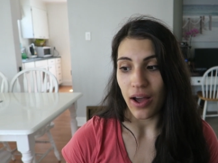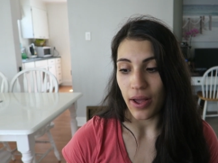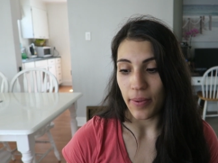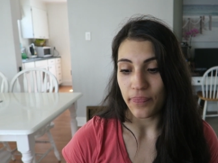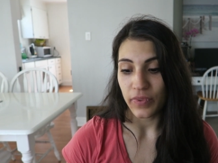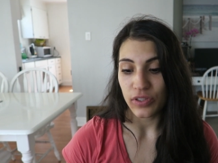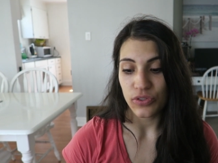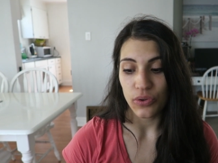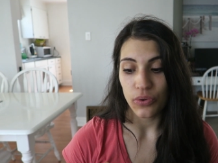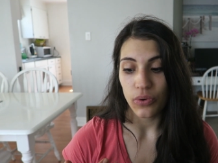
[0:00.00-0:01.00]
Um,
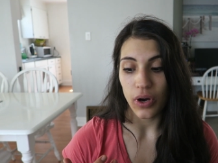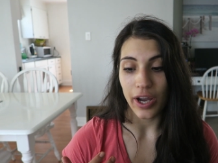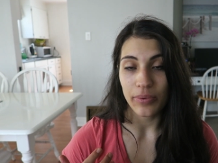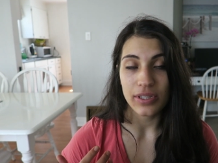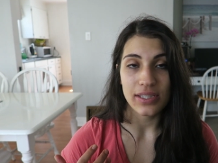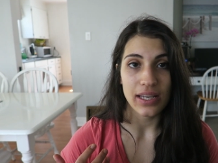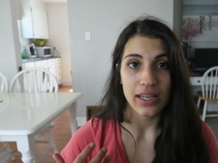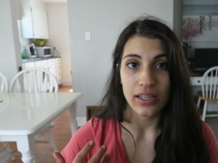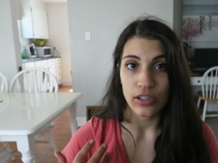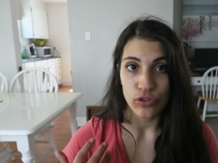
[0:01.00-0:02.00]
so I would
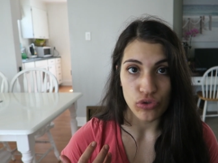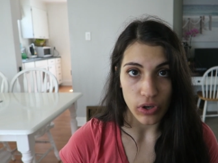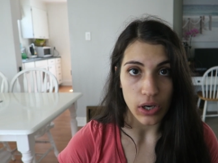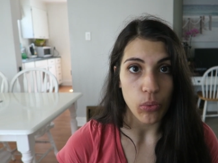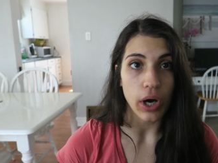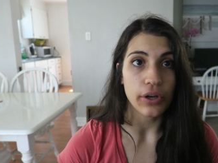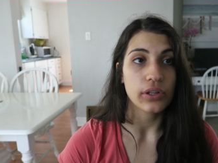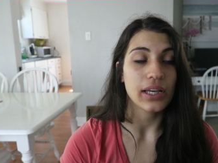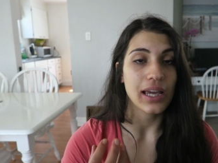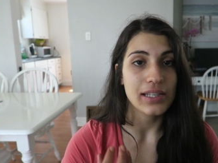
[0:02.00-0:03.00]
say drink
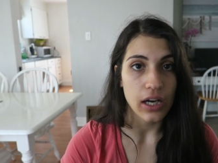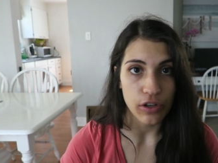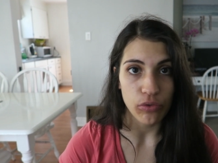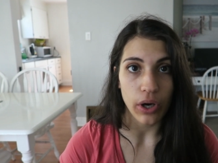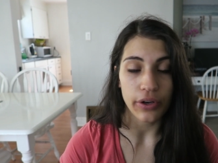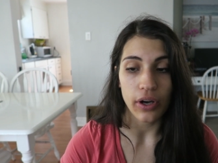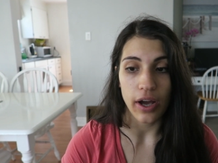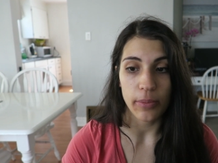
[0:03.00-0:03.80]
water, like a ton of water.